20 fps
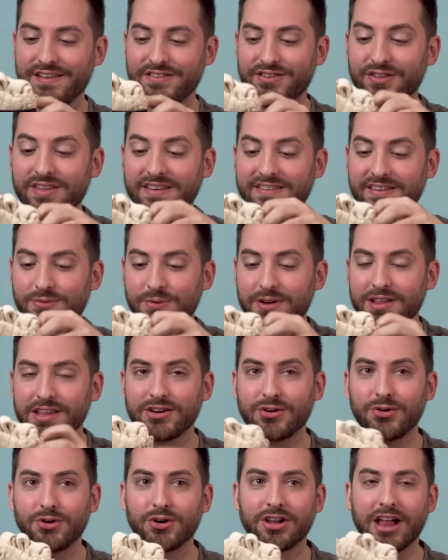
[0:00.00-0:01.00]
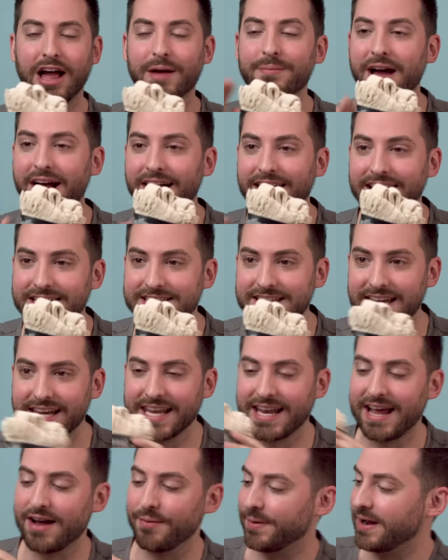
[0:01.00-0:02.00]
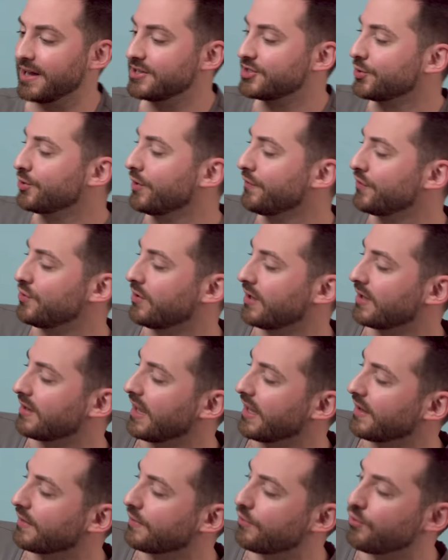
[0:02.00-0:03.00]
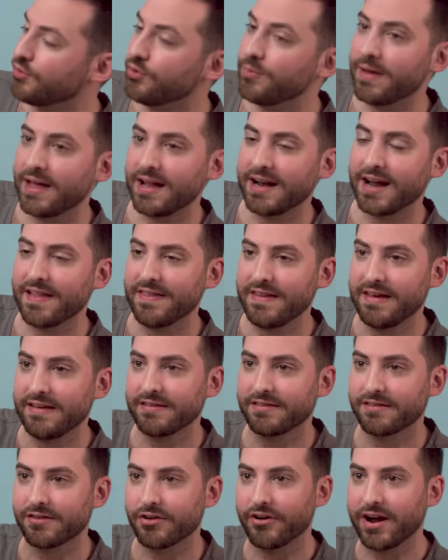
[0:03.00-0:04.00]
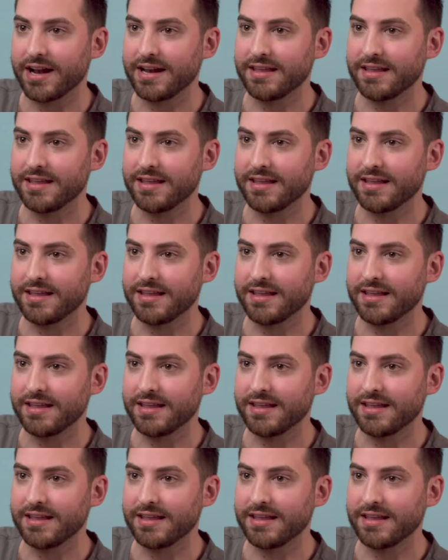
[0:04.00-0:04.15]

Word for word: So this is really cool. I'm not gonna take it out, but I don't know if you can like zoom in on this or